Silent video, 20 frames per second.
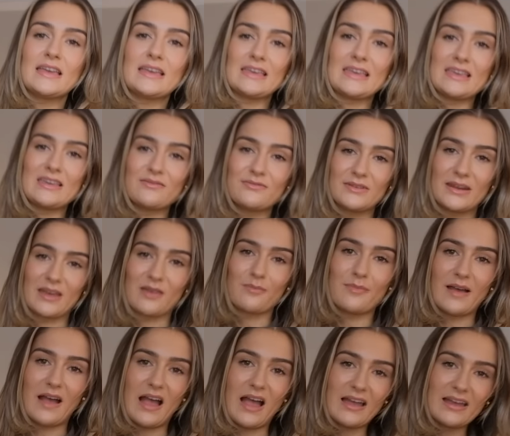evening
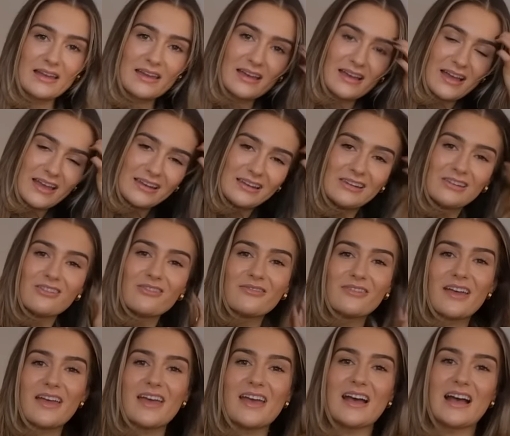bag. I love
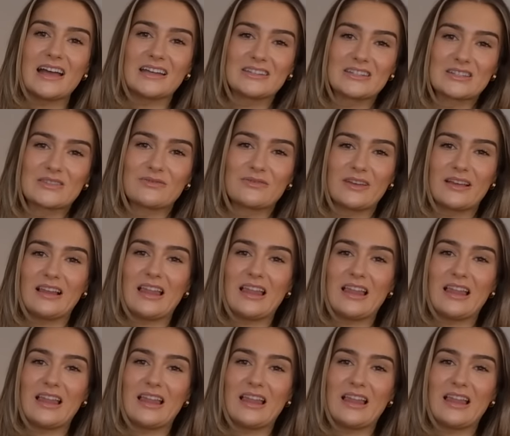it. I just feel